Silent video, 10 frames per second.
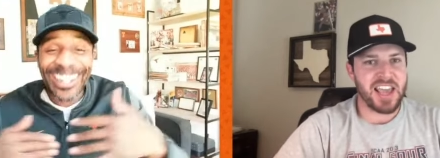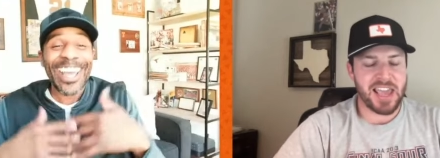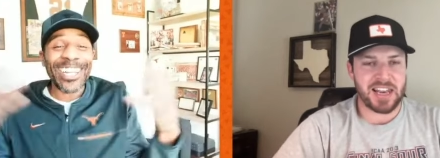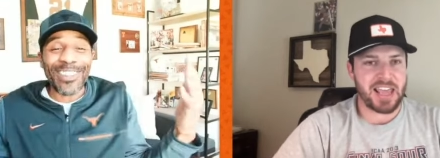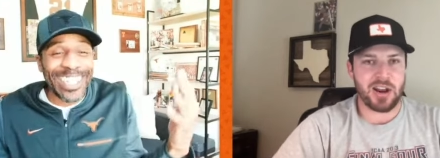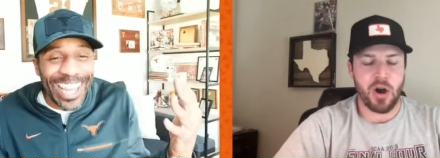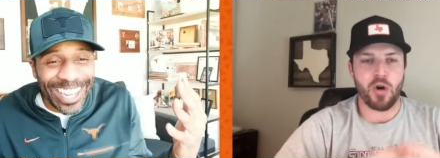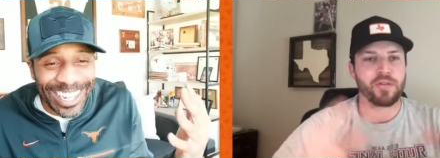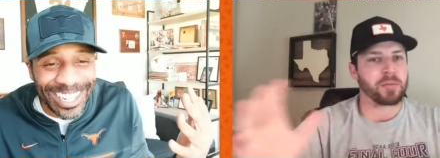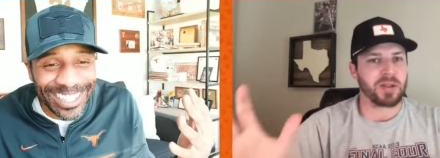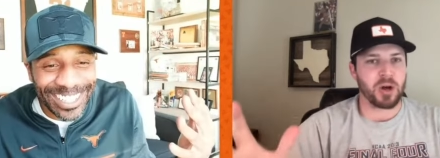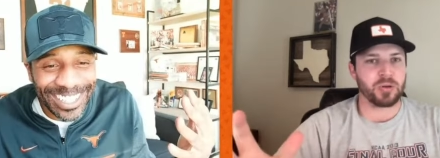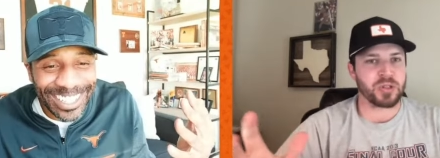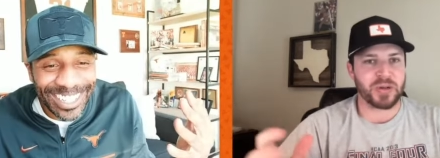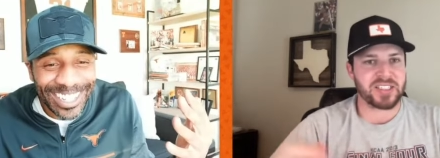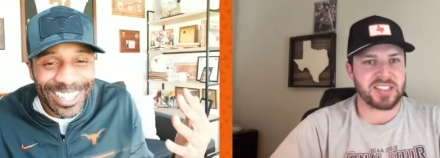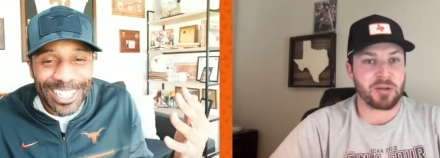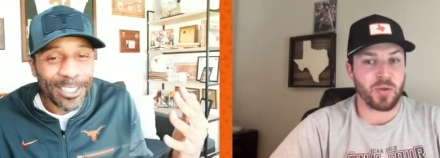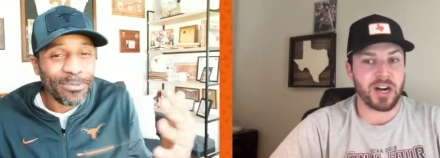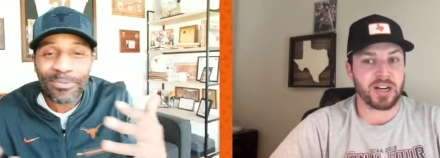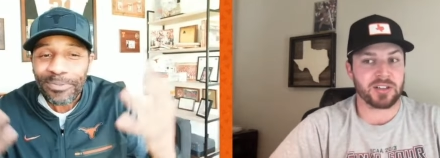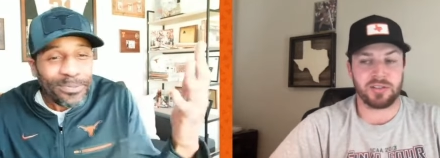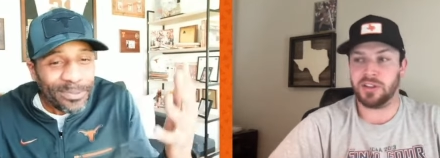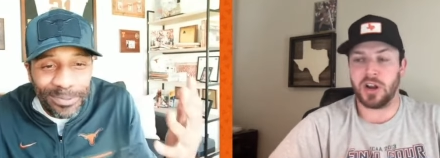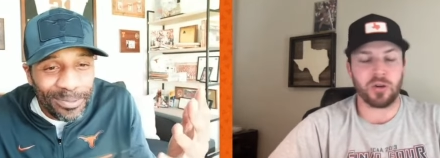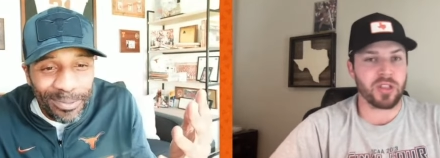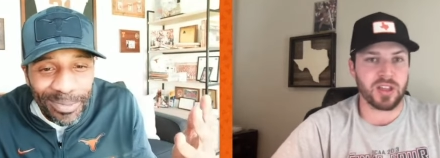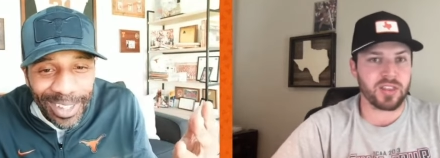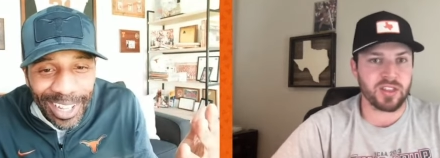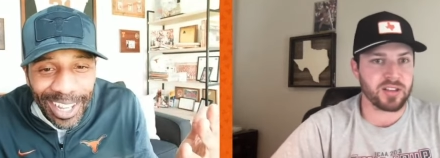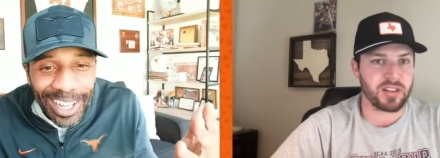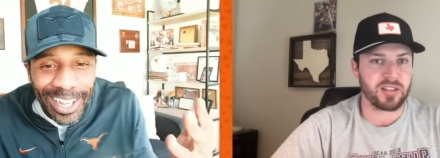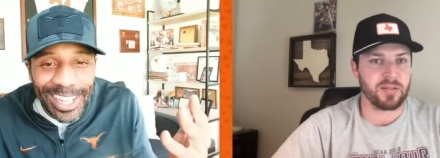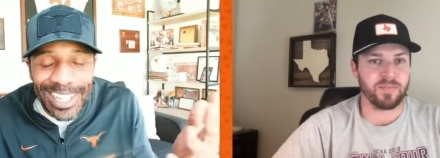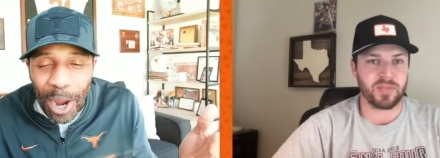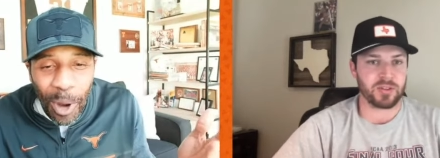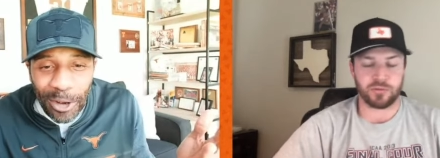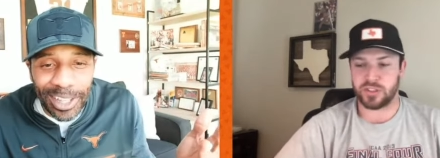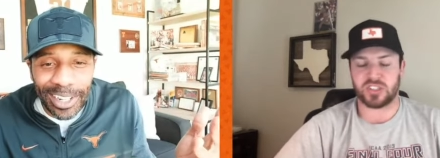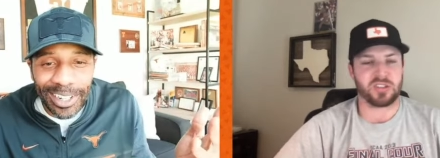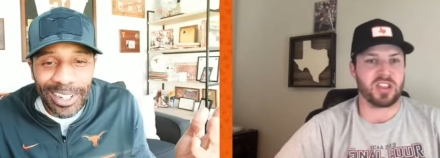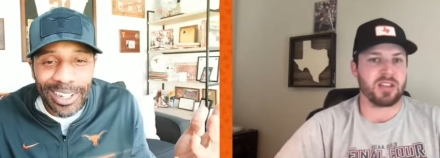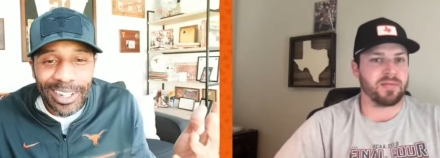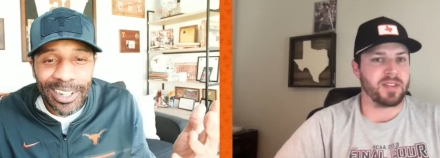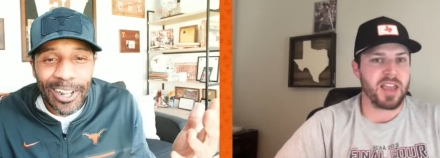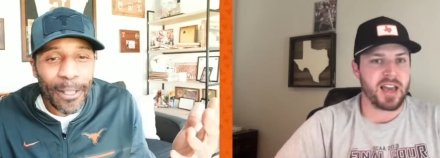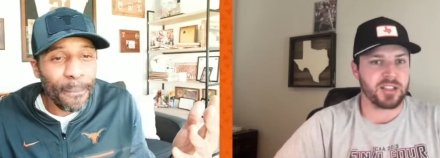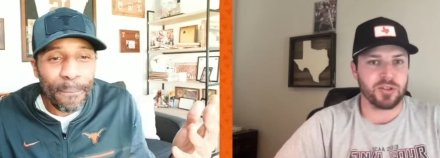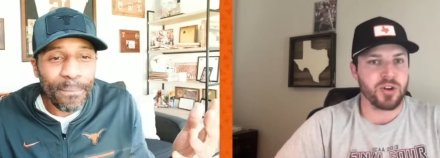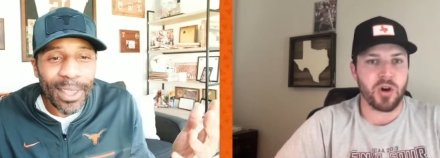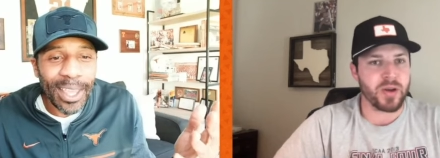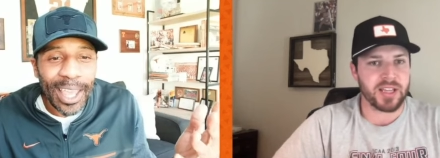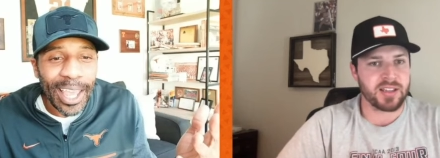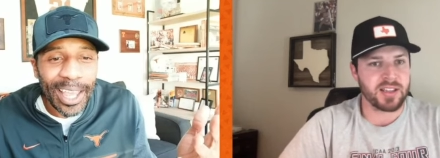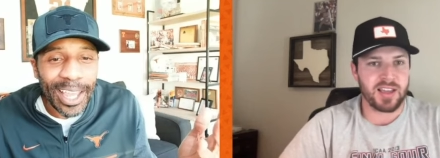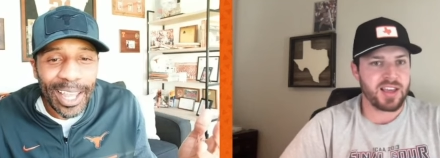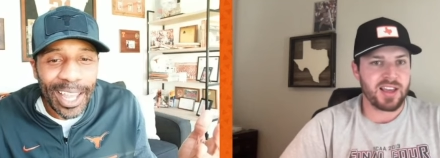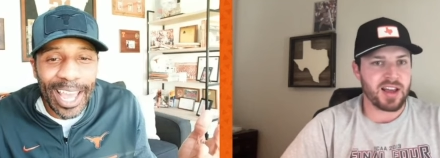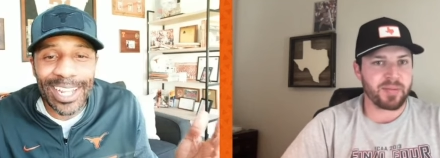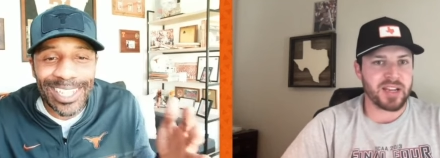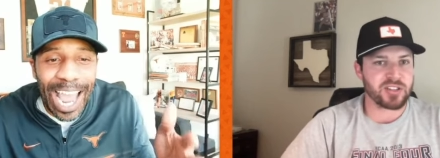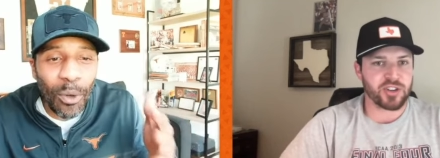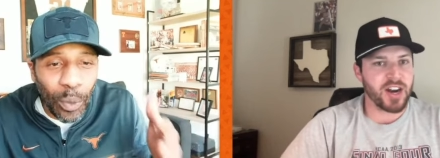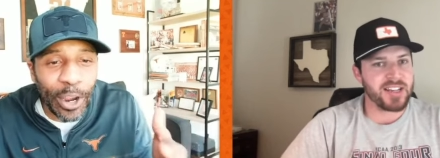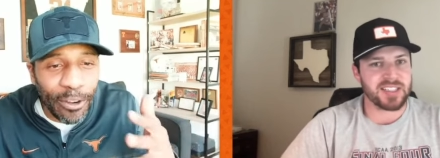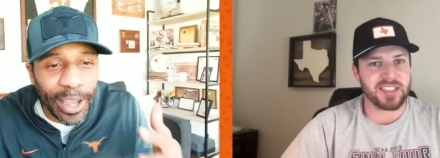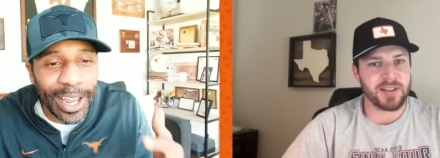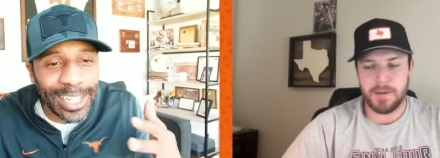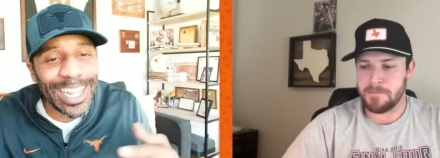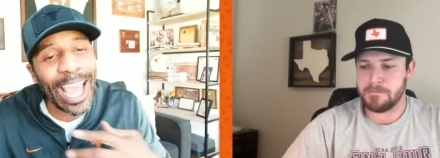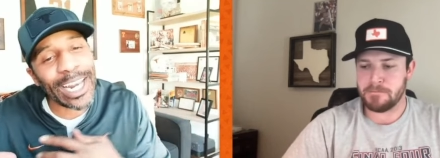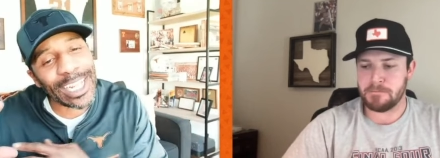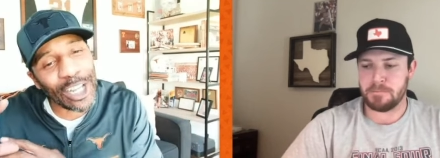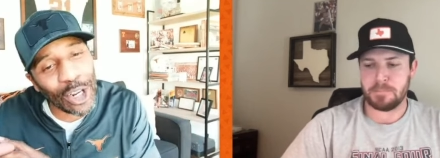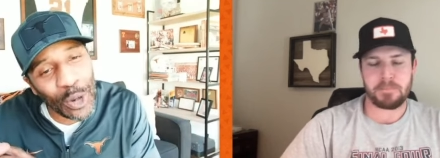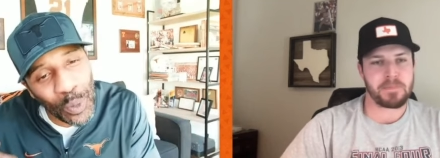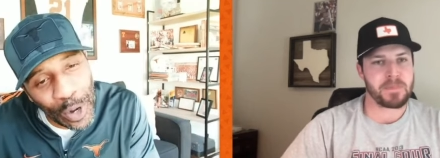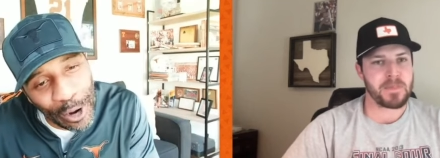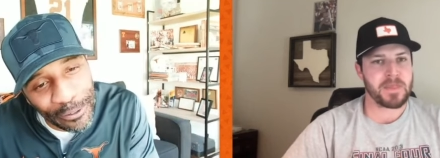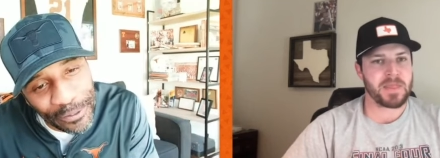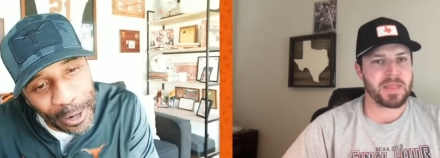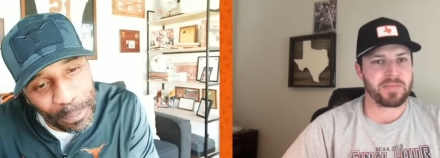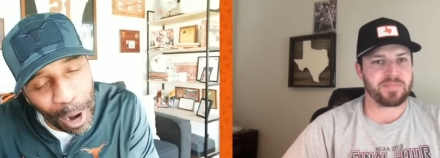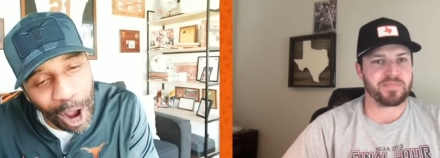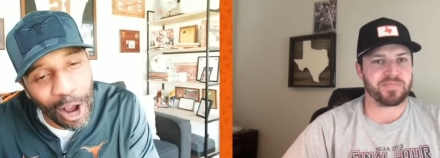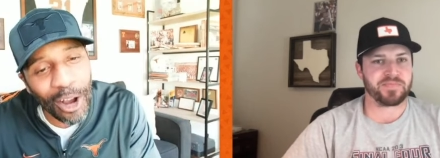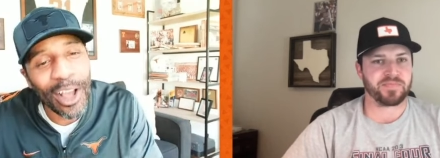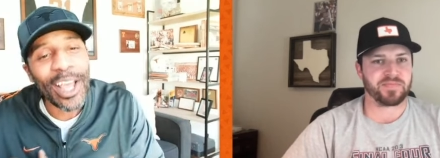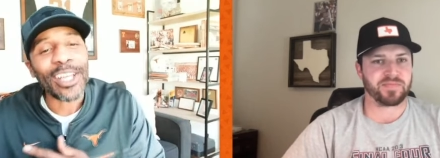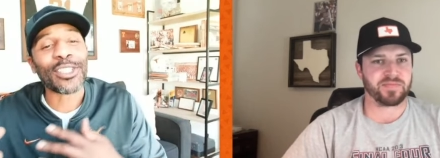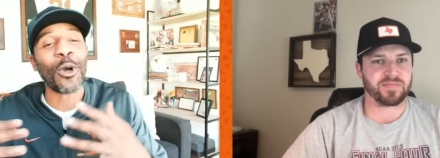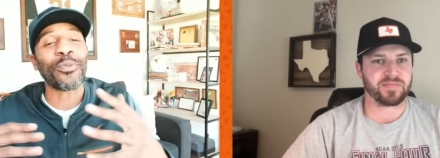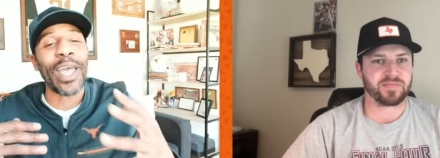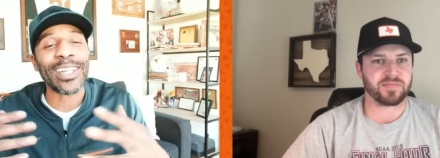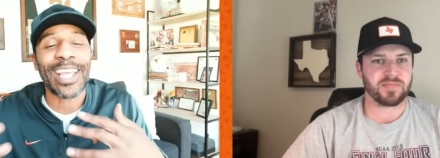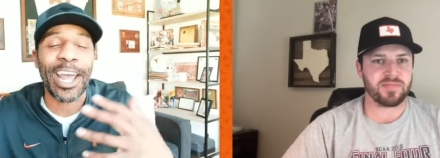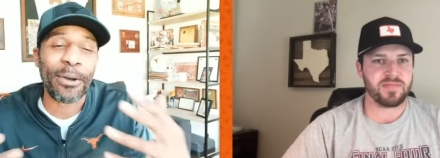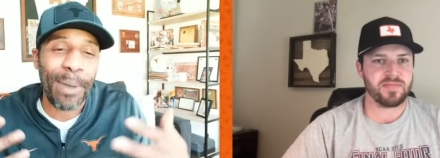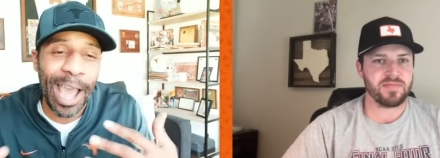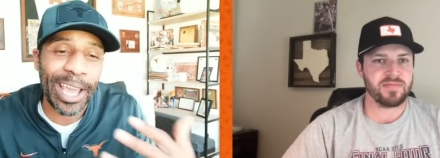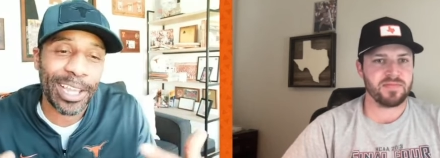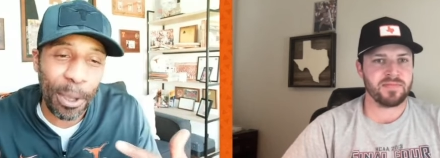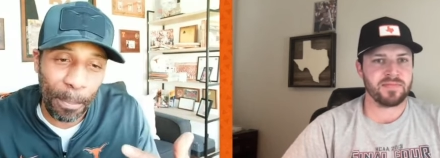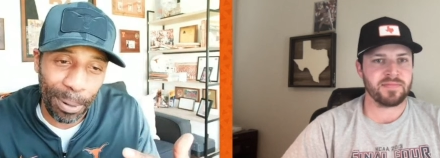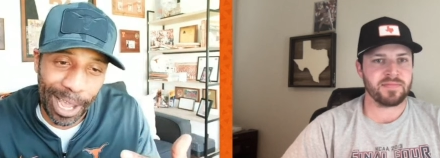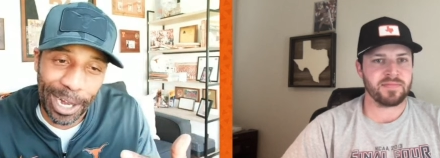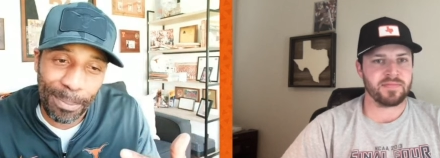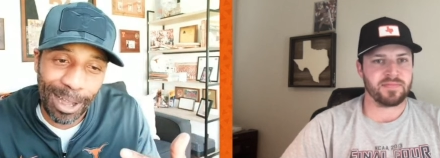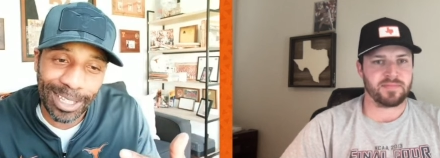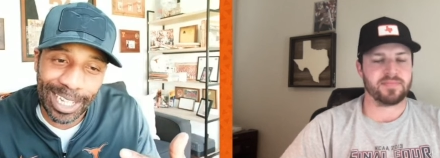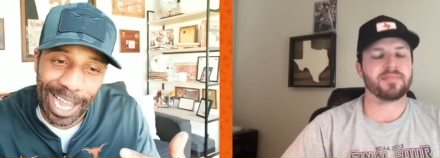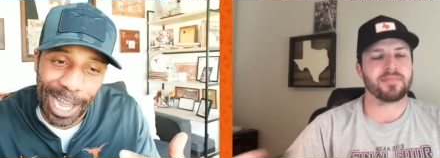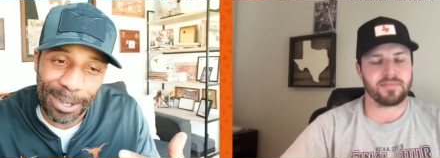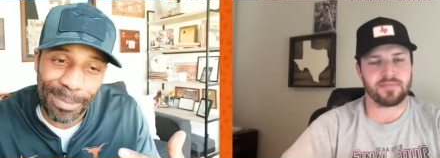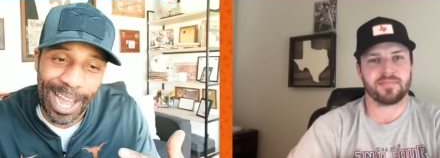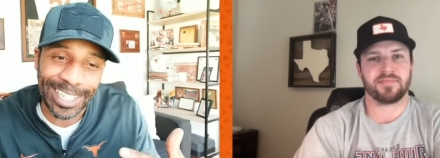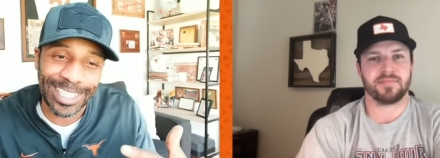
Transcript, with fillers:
Speaker 1: and, and, overblown to an extent where you know the the. It's not worth it. The, yeah, you know it.
Speaker 2: And it's I mean, not it's real, crazy. and it's not necessarily real football. So that's kind of my complaint about the combine,